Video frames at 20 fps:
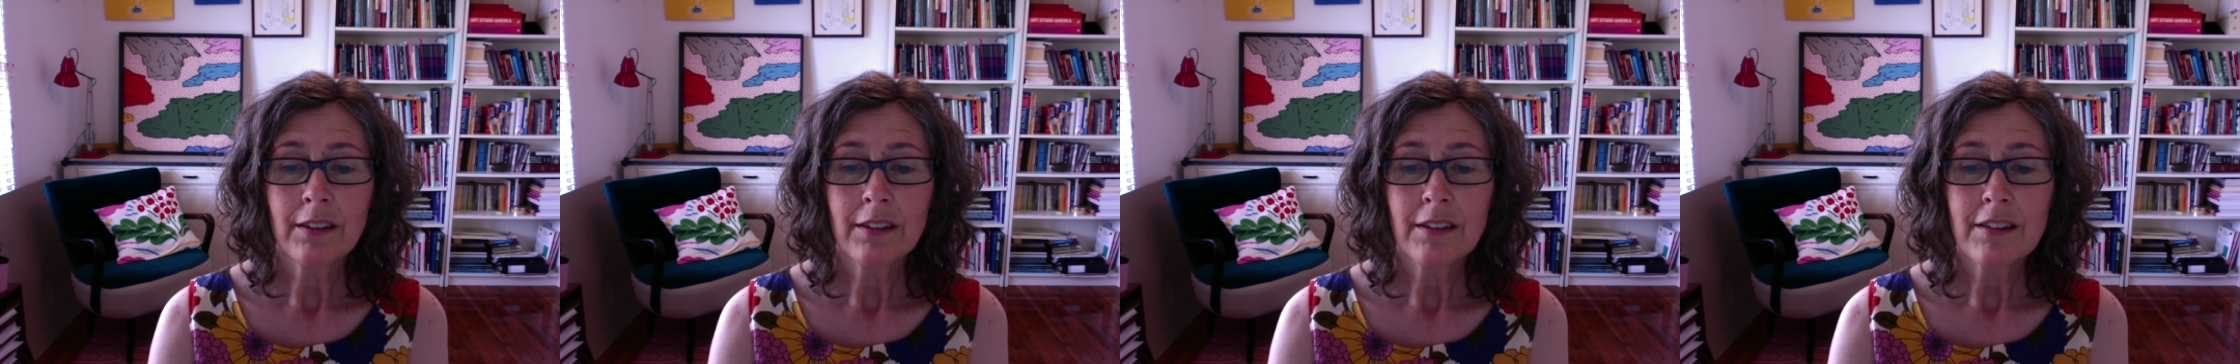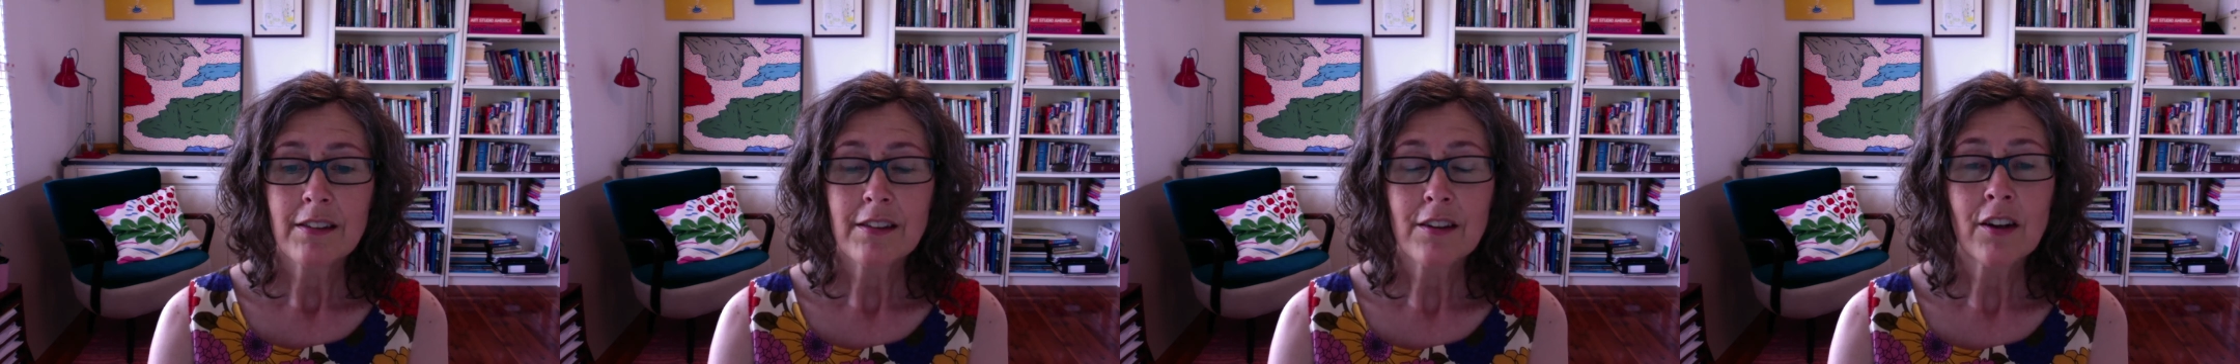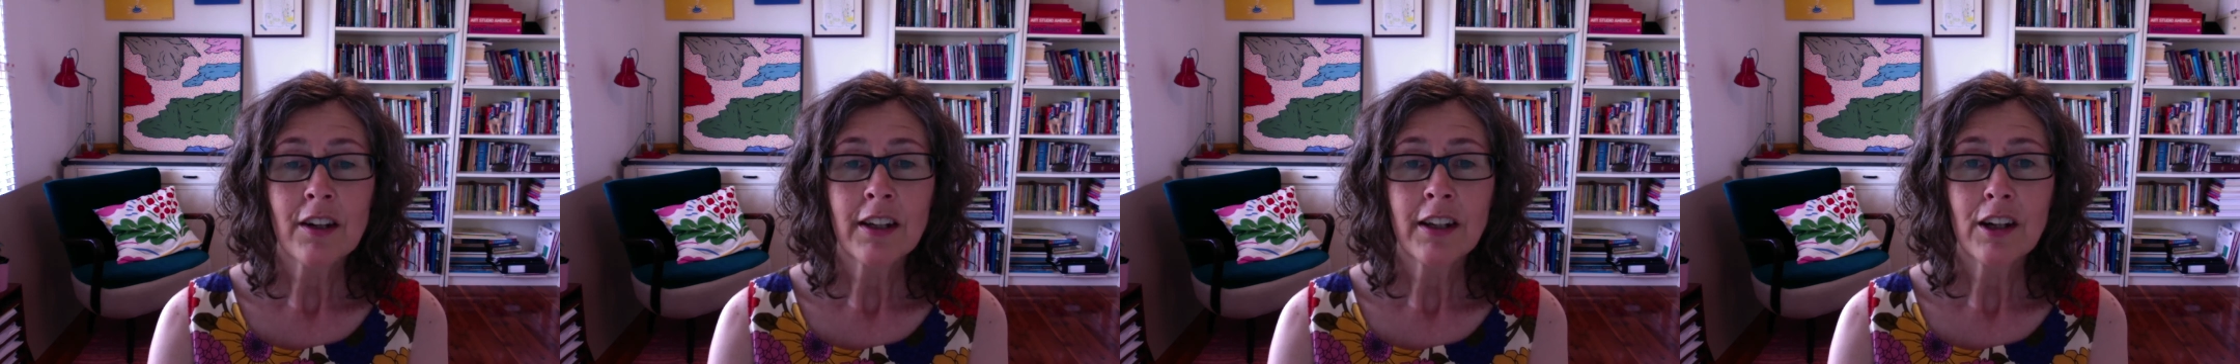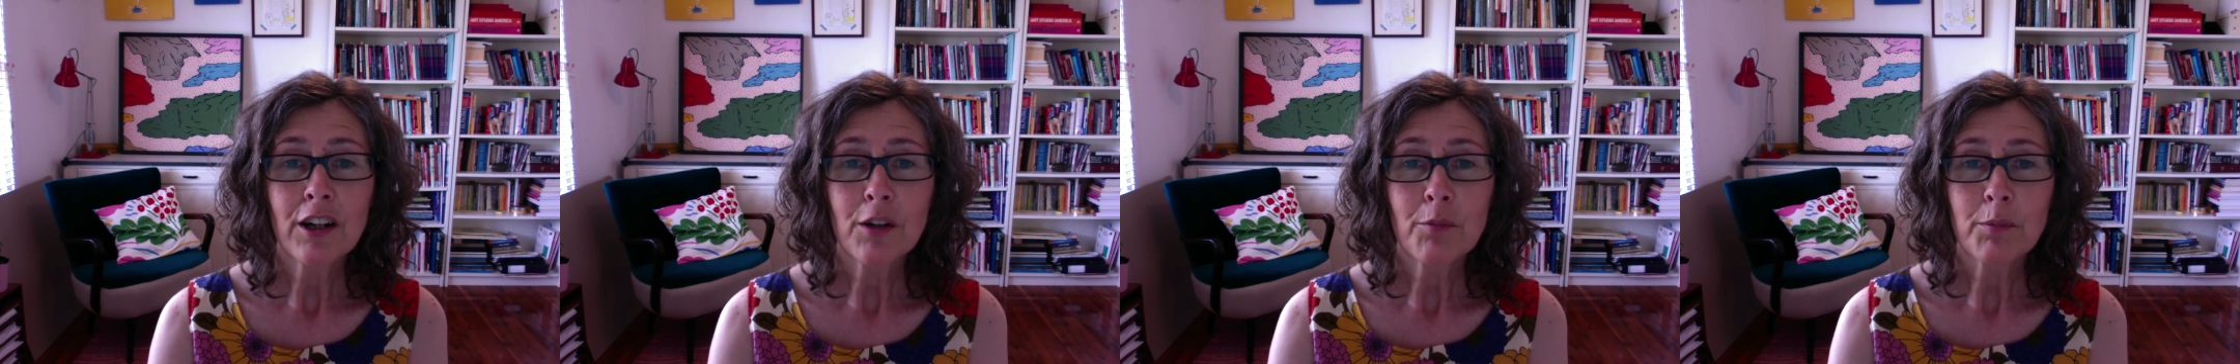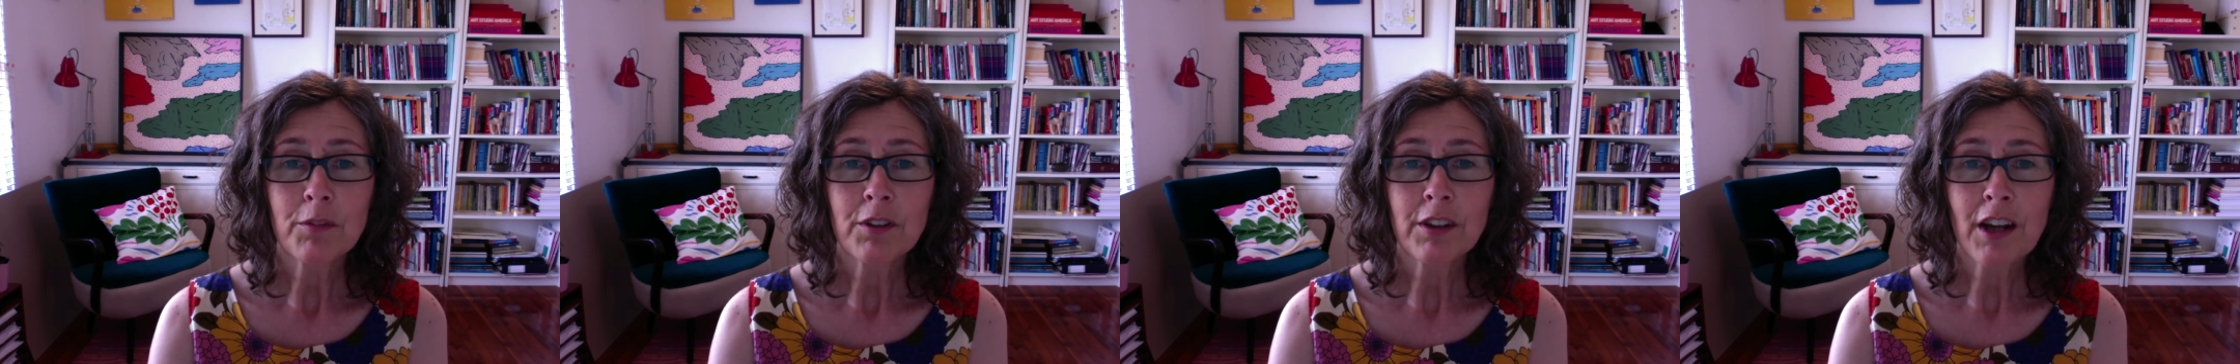Sign
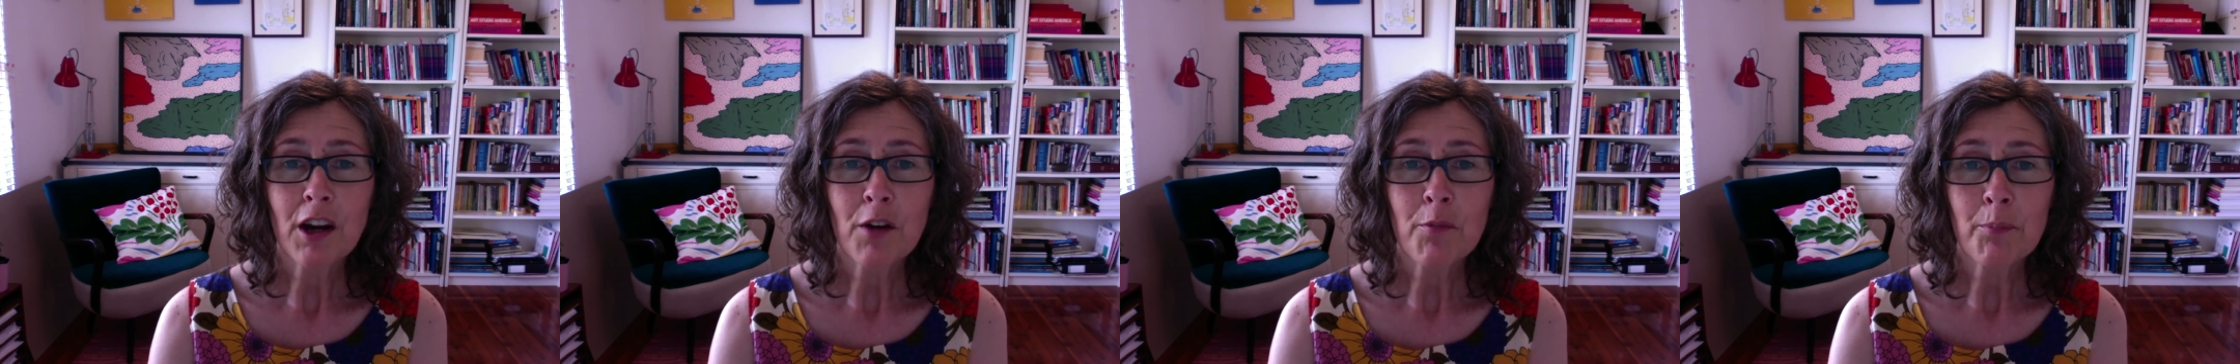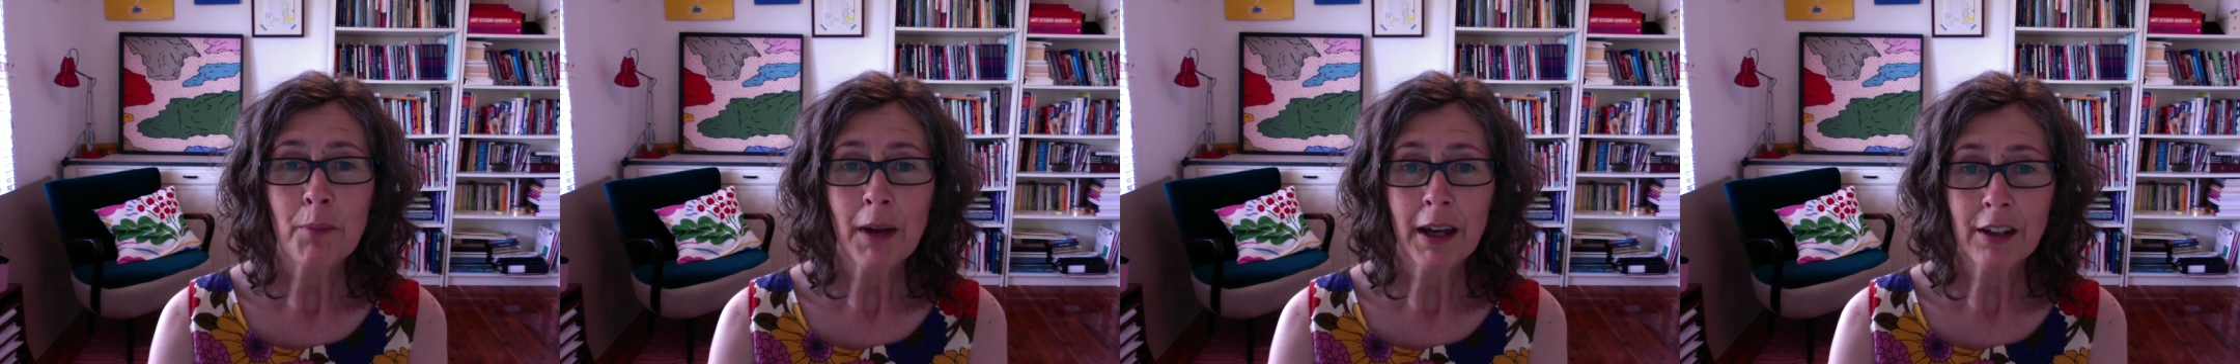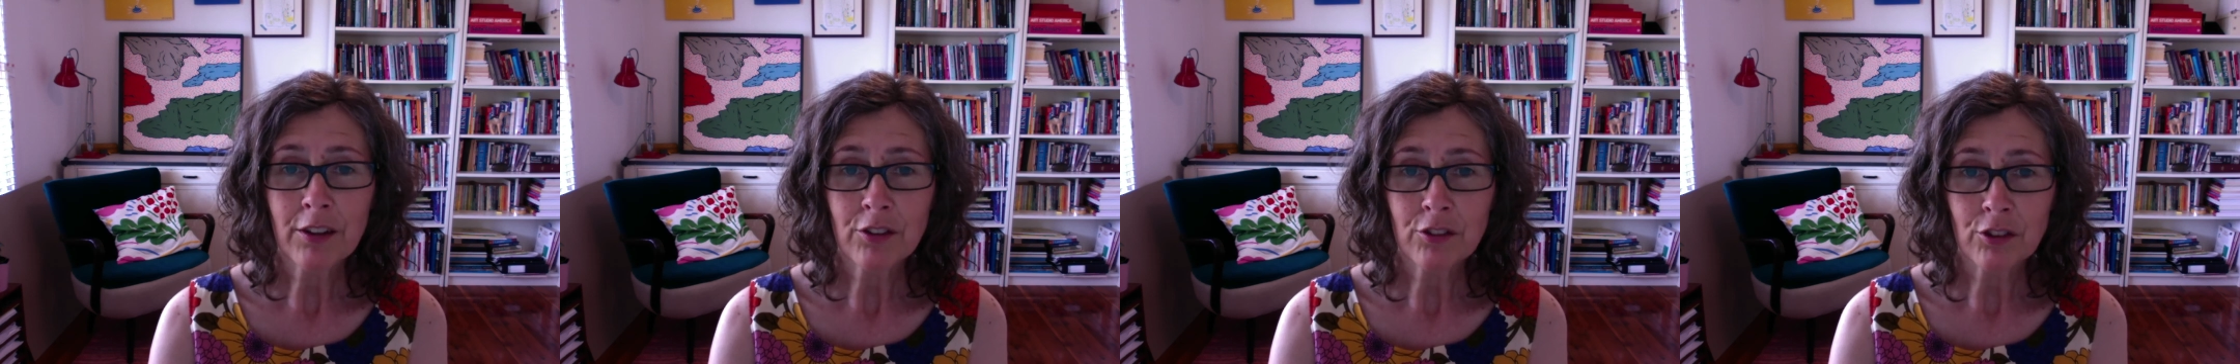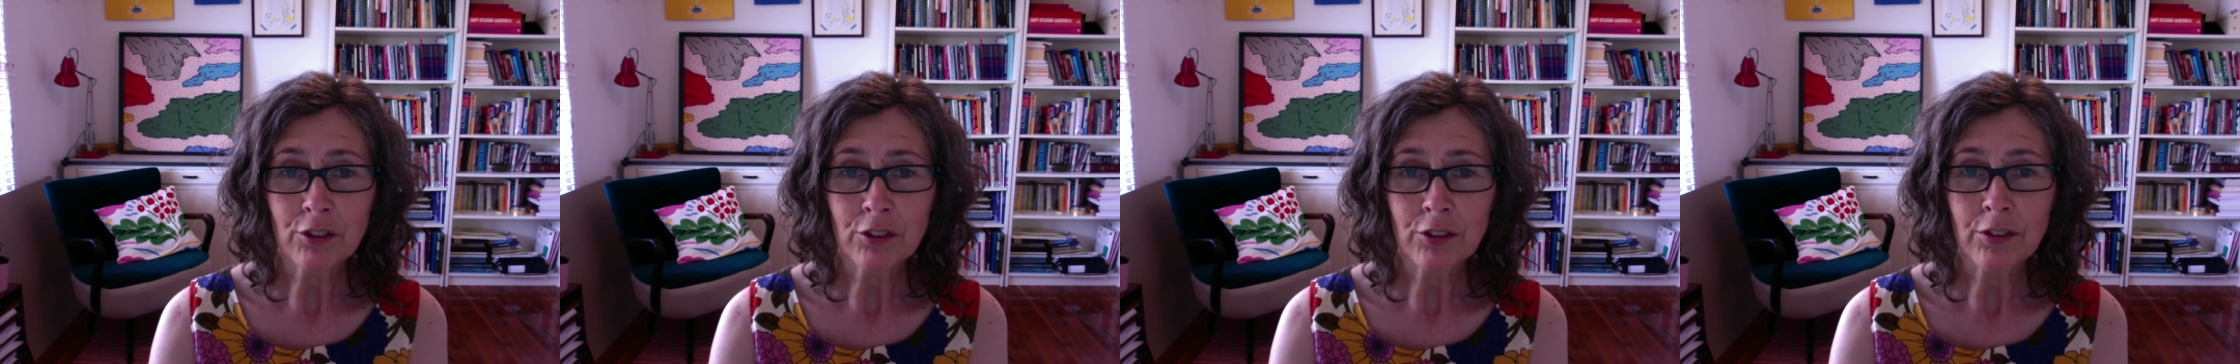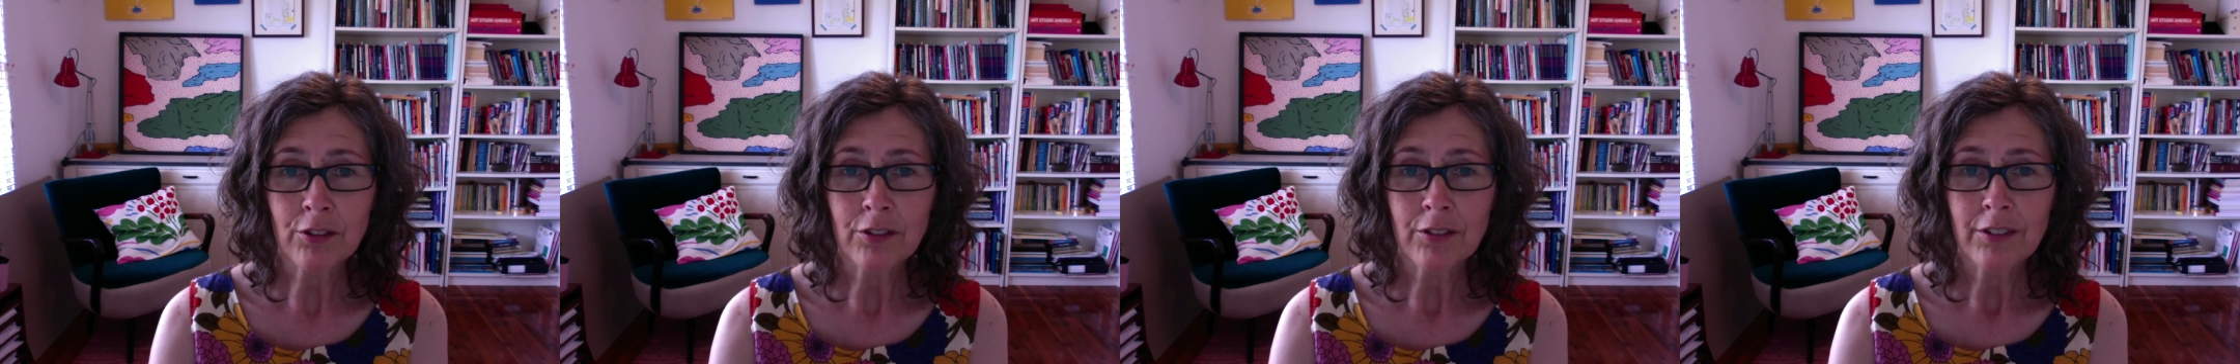up to come back
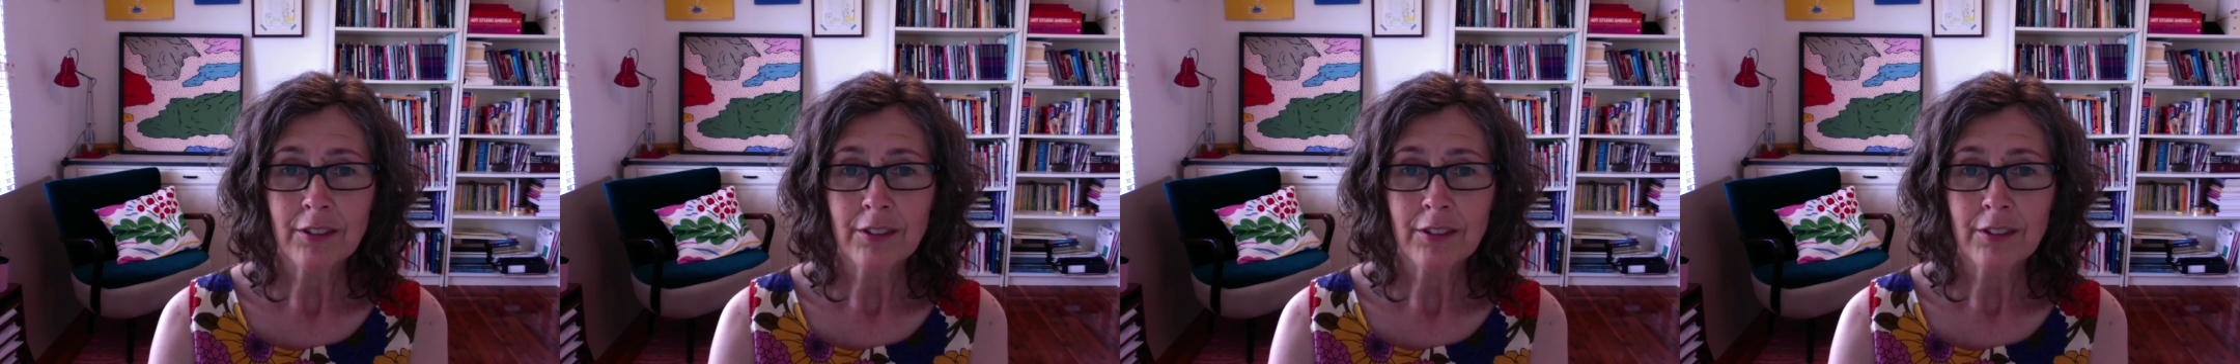to